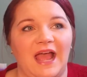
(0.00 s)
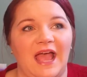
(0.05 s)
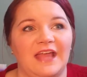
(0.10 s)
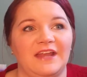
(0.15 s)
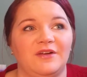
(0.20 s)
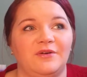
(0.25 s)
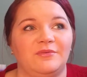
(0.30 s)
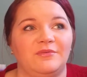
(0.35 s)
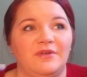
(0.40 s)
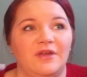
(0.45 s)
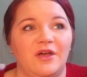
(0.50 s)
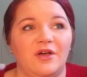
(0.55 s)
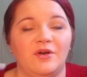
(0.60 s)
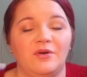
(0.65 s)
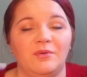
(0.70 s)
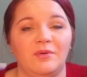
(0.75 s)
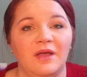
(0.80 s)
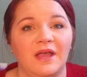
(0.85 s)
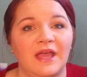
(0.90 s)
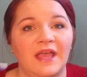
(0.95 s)
I don't
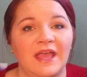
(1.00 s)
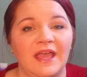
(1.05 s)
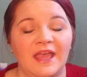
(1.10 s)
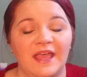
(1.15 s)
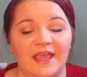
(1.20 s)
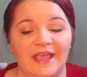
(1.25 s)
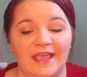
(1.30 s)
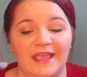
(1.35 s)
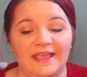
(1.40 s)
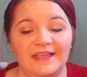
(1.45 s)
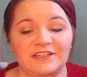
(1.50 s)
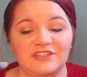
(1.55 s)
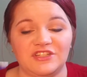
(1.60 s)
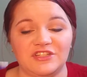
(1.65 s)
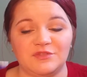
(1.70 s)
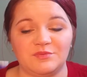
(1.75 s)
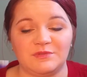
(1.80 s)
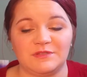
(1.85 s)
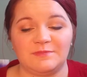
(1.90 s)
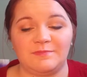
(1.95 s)
know. It
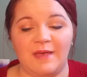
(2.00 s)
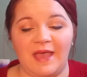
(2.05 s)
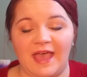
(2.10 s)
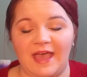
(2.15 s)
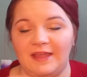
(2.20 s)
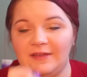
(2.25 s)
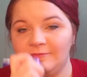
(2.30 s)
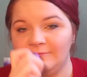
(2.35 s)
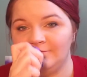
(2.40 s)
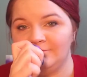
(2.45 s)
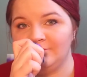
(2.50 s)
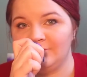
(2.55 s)
just was bad.